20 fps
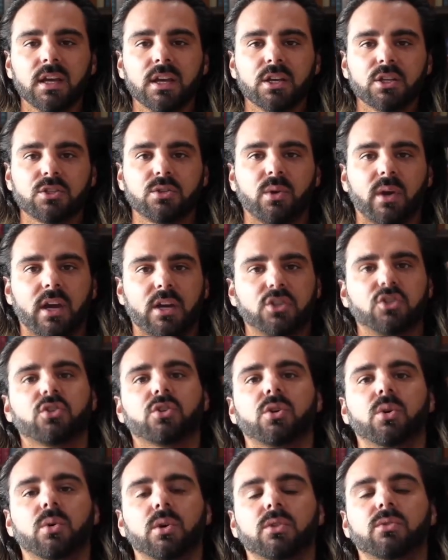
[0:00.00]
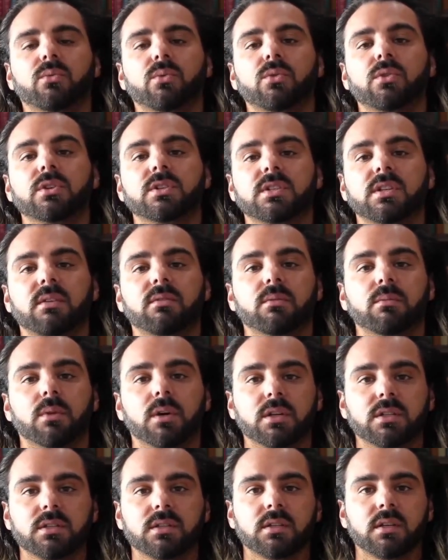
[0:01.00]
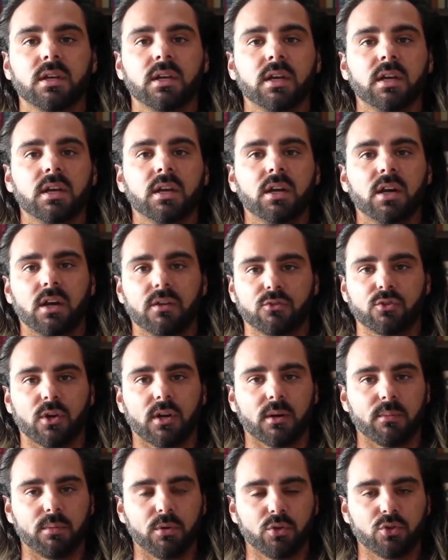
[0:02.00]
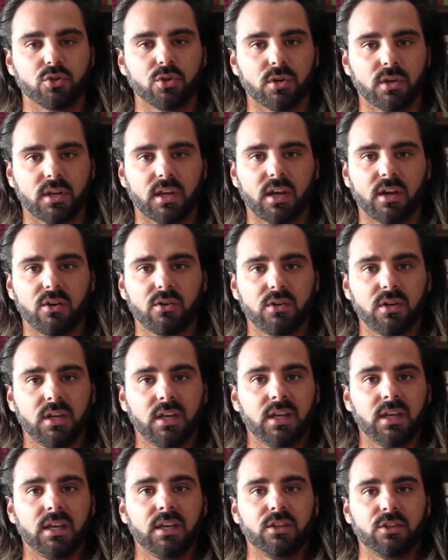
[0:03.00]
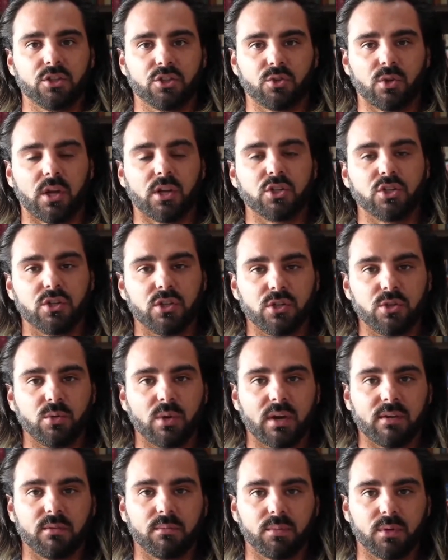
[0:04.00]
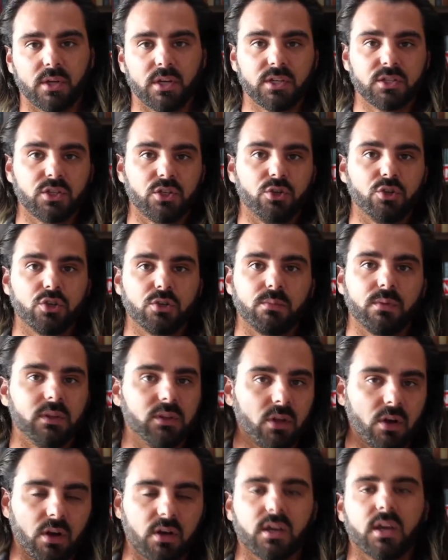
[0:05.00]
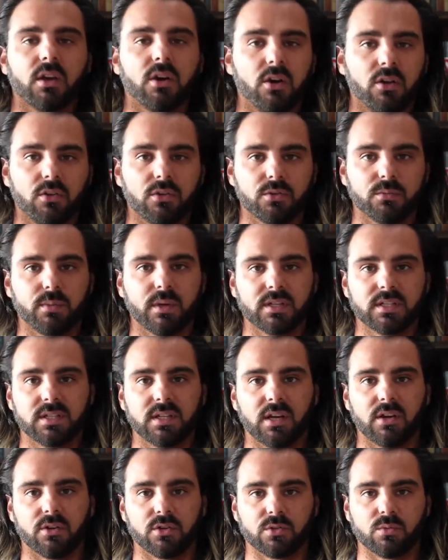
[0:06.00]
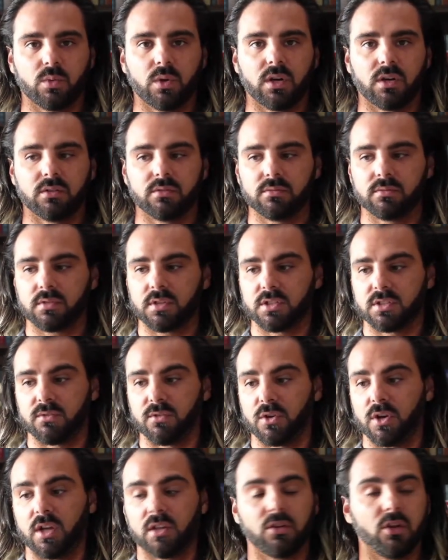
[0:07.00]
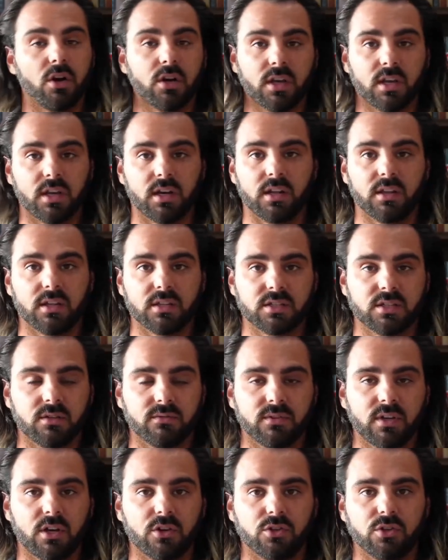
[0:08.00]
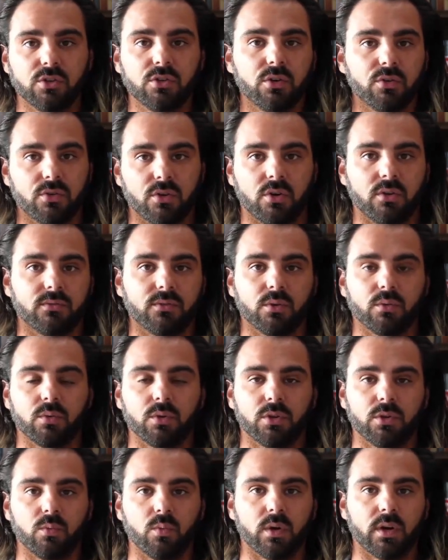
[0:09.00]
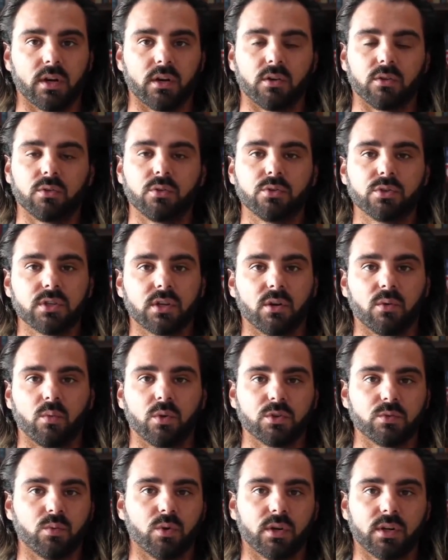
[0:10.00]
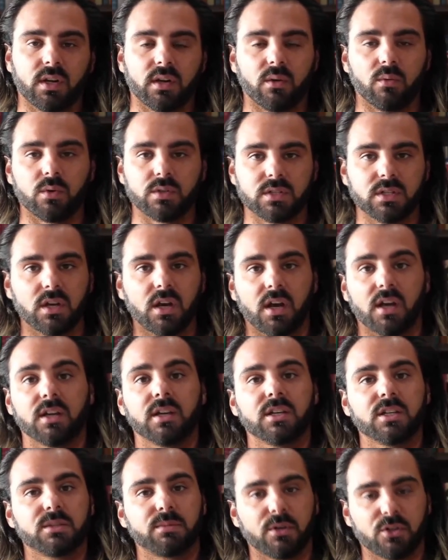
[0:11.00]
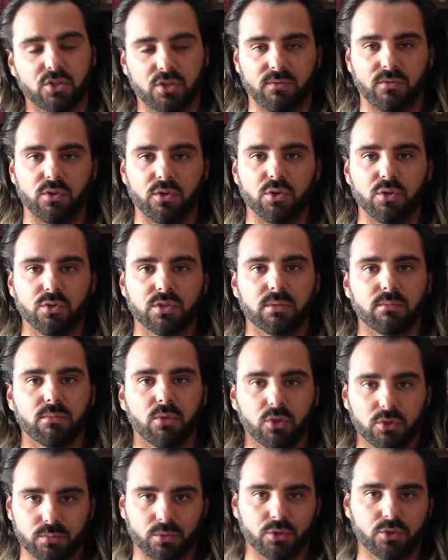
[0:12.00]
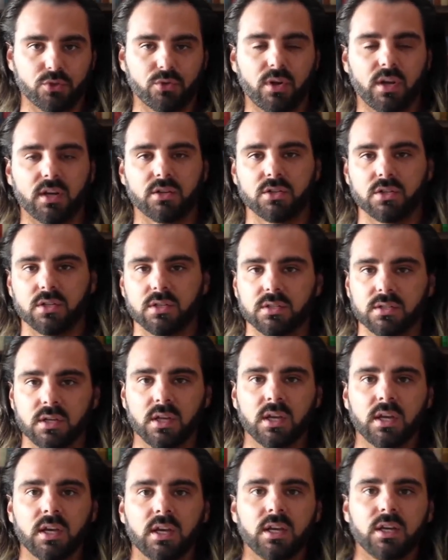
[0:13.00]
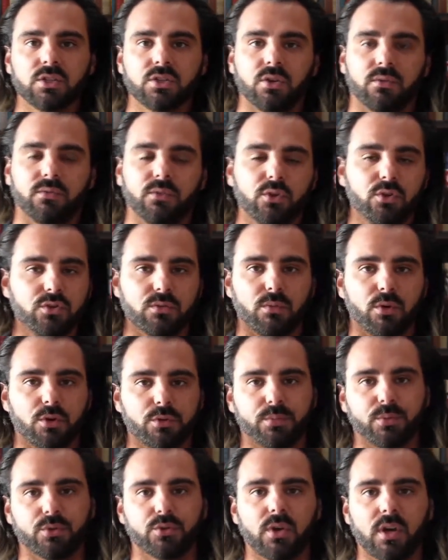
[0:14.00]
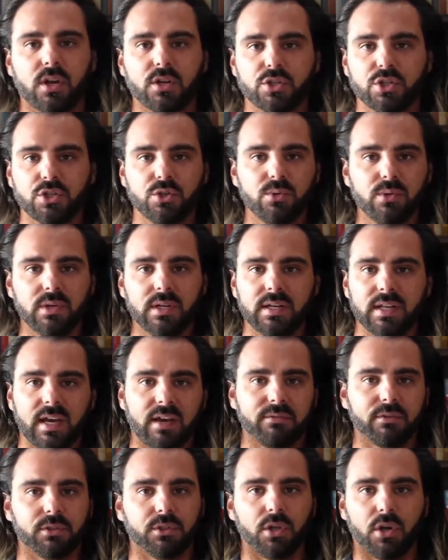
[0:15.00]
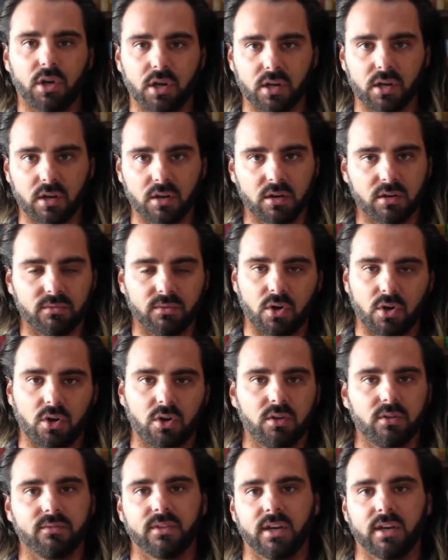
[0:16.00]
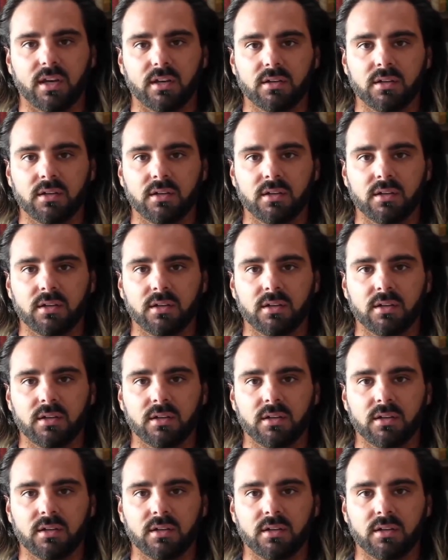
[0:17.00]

So as you're going through the 7 months of trying to build your account, the strategy that you have in place, you should be logging all those bets down as well. Because if you're not logging any of that stuff down, you don't know if you're really winning or losing or what's working and what's not, especially if you're using multiple strategies. So if you're using multiple strategies, you need to have a log of all of that.